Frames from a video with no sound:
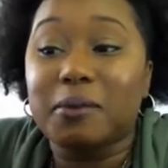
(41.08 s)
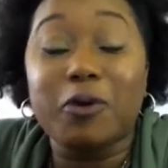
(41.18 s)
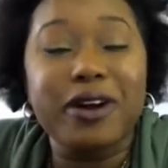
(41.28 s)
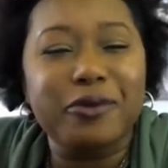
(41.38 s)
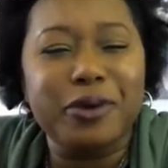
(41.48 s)

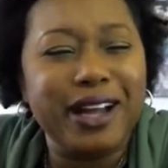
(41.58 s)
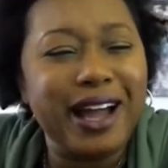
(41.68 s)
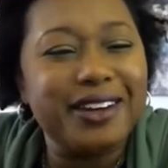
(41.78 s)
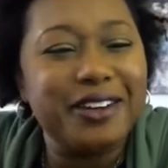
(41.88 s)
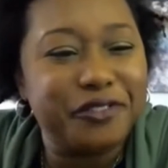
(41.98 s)
we're
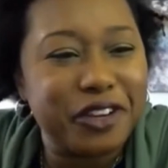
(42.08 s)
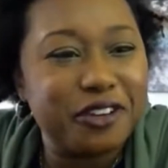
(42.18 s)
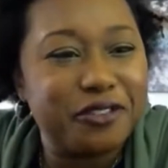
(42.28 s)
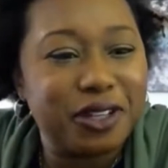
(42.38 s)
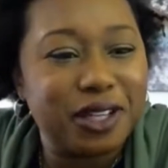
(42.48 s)
kind of
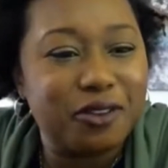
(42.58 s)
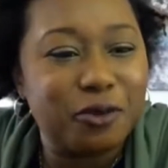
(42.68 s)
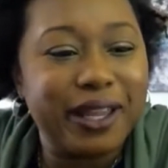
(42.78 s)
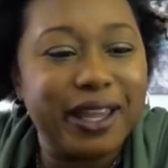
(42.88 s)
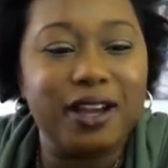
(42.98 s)
fearful of.
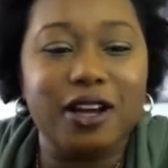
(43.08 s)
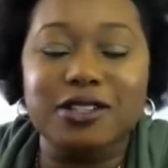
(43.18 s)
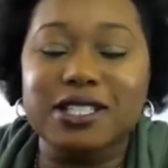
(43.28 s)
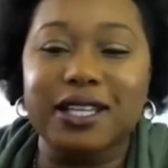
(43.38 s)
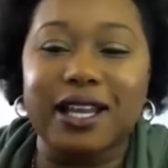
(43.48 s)
We can't go
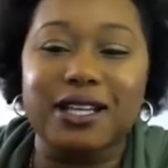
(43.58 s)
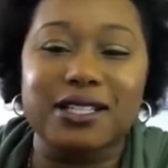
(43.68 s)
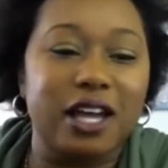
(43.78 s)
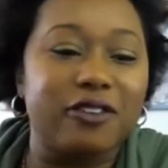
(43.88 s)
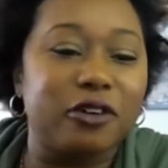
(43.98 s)
to the next
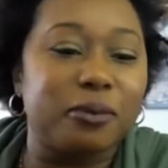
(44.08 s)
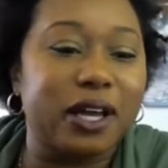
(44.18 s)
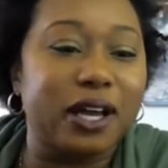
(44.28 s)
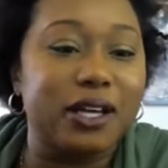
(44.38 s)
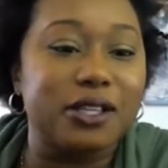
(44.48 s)
level
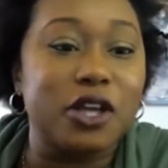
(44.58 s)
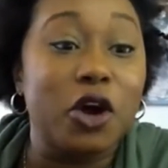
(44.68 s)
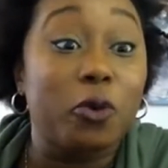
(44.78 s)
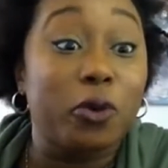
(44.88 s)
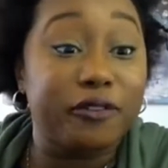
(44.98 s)
because
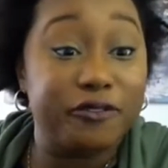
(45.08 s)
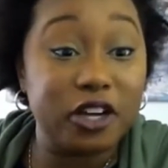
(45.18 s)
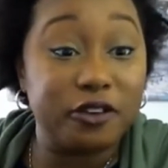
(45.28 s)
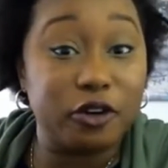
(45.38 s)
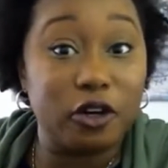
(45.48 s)
we're
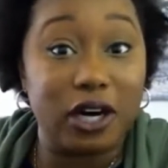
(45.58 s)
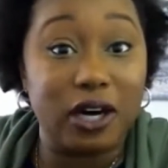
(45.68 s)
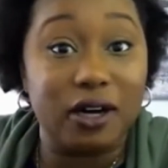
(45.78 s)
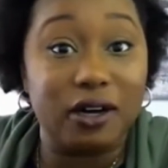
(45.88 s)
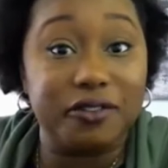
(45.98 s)
fearful
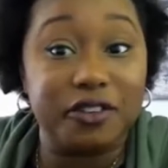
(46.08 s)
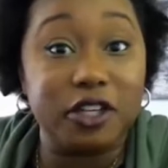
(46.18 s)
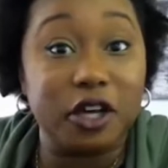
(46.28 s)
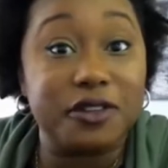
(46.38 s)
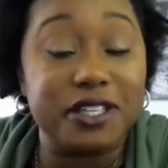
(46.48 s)
of,
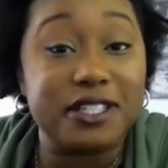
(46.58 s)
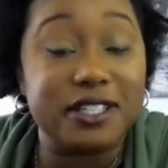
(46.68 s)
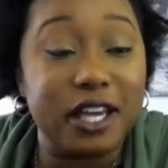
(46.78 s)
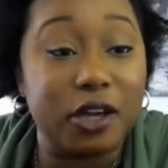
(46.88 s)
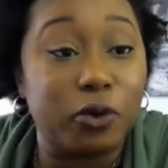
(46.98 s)
this
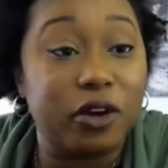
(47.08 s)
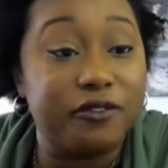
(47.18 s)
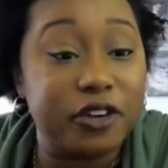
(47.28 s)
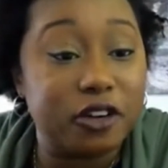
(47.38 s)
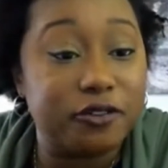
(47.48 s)
thing. We're
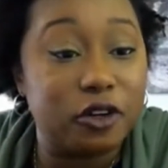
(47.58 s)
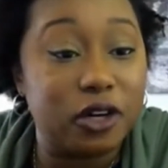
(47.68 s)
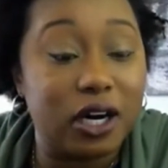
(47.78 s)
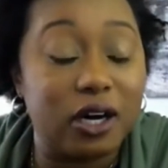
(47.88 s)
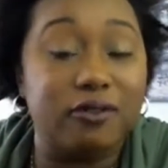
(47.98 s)
fearful
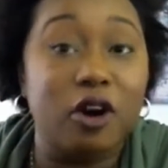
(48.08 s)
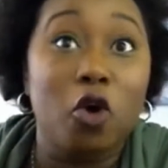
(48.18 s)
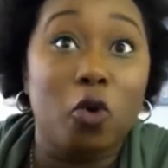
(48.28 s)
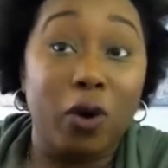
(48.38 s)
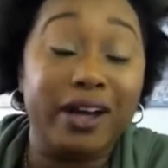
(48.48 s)
of
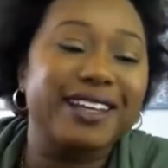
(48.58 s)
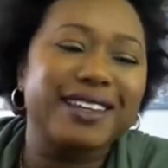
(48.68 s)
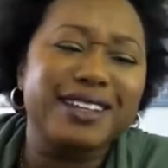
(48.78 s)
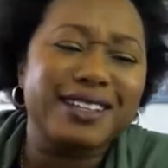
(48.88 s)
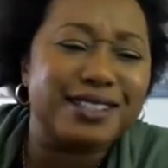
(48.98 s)
what it
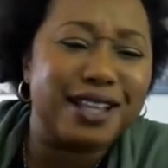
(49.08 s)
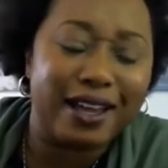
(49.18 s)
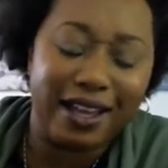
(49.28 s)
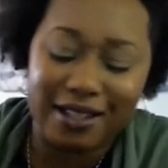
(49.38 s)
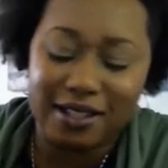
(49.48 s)
looks
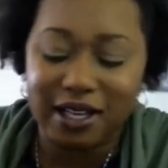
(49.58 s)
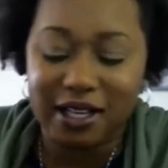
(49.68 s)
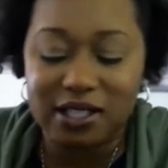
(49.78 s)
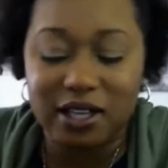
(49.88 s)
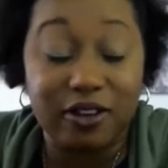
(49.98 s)
like at the
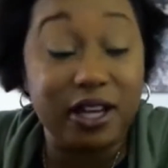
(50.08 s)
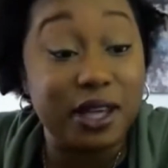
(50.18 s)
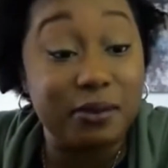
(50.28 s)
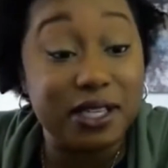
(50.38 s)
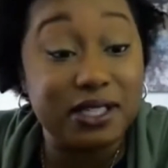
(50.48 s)
next level. And
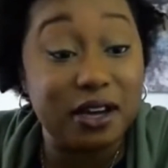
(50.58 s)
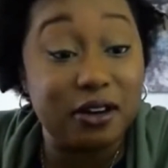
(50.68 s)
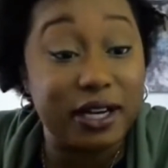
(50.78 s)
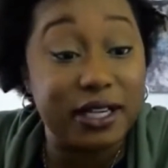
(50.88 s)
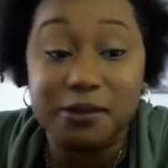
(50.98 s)
that may sound
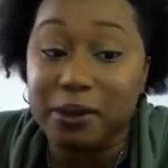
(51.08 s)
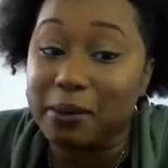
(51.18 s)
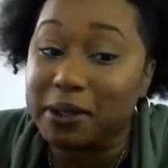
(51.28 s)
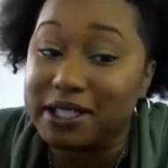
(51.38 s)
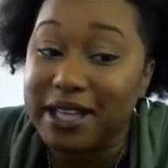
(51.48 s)
crazy, but I'm
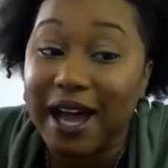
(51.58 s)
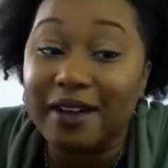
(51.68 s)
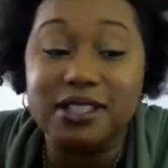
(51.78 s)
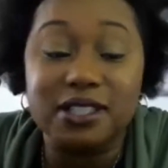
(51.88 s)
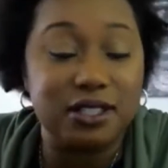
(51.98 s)
going to dive
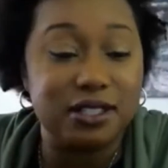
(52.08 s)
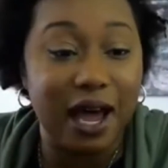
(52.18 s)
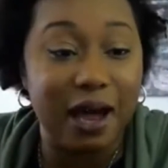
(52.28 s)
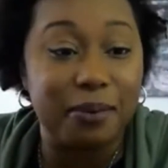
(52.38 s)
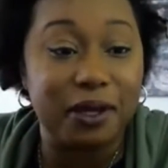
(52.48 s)
into the
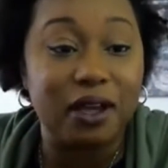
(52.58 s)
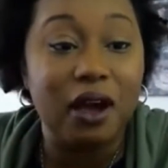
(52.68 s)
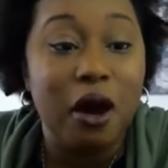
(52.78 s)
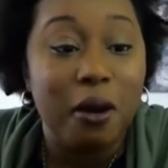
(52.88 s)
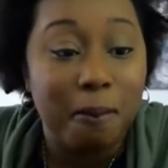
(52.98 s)
topic
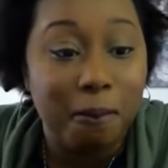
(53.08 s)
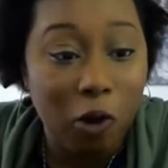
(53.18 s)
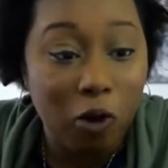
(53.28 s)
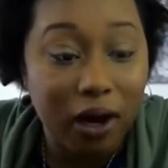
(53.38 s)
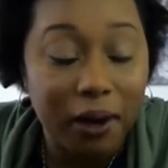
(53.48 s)

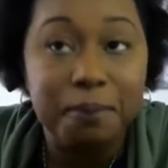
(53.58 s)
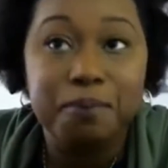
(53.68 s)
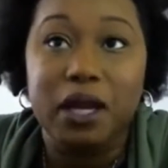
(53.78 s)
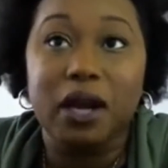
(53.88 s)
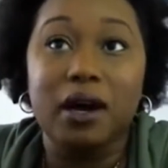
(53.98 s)
more.
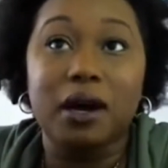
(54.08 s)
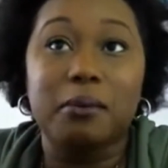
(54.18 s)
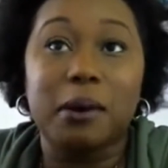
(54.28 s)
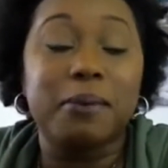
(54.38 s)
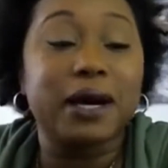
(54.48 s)

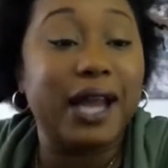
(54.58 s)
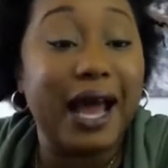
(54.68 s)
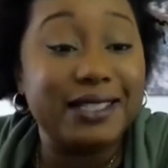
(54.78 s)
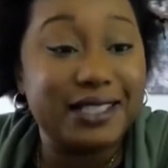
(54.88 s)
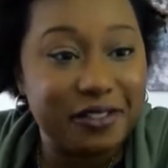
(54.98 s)
But
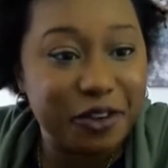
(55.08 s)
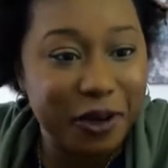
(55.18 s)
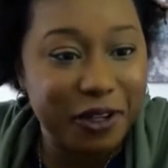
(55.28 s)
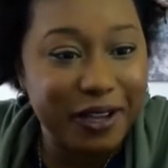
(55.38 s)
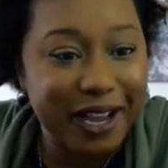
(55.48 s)
I definitely
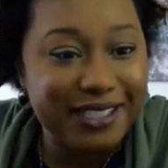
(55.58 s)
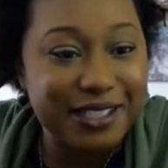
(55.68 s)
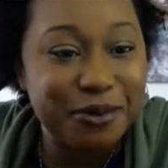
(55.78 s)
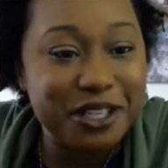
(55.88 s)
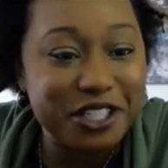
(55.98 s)
want you guys
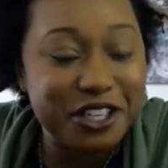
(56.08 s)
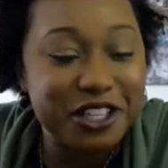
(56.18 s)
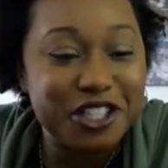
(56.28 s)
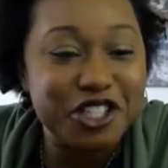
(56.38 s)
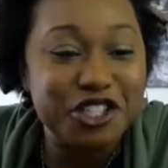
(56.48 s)
to be sure
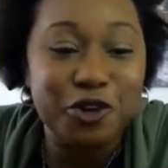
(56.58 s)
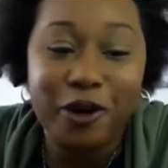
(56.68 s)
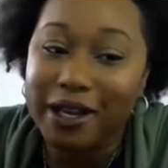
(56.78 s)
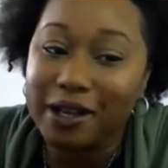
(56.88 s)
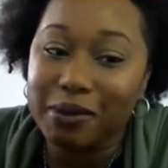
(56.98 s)
that you're
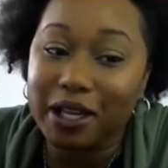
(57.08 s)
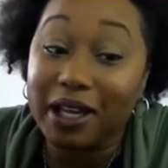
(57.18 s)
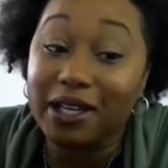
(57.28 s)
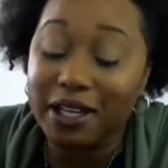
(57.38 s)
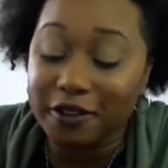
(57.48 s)
joining me.
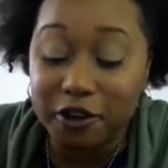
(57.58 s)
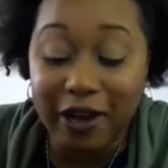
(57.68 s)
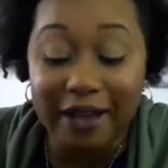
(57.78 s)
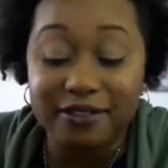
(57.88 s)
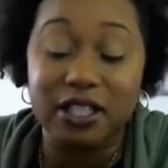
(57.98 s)
And if you
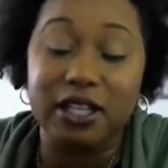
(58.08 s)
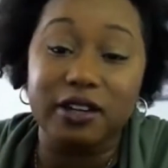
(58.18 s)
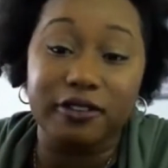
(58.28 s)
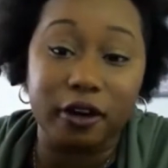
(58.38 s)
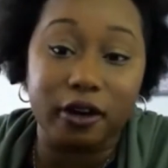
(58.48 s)
have to
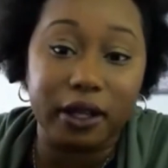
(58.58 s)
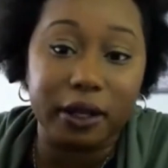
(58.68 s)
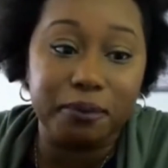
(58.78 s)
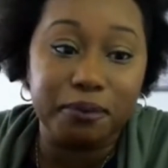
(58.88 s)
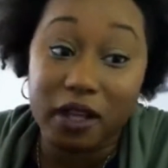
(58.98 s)
leave
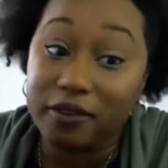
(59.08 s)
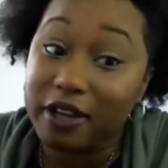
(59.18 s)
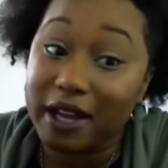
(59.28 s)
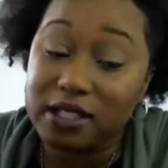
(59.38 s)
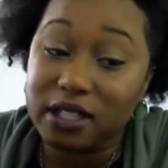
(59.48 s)
early, you can
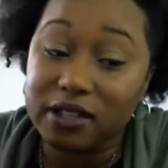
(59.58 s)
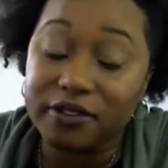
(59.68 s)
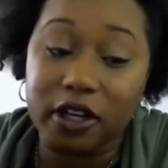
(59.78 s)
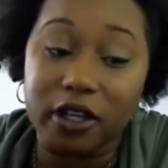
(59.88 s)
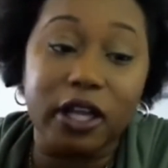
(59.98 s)

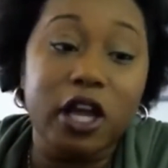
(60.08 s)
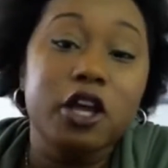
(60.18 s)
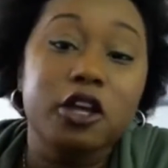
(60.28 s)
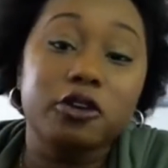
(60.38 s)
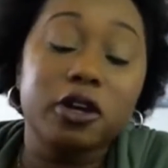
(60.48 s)

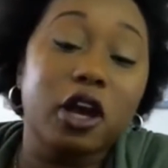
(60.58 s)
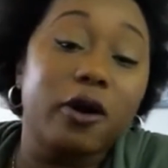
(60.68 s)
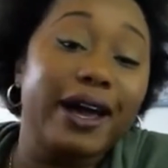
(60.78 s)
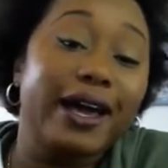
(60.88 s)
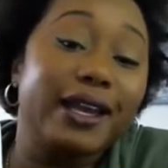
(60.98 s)
go
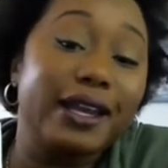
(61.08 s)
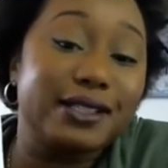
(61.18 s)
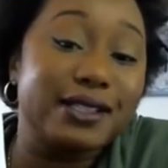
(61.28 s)
ahead and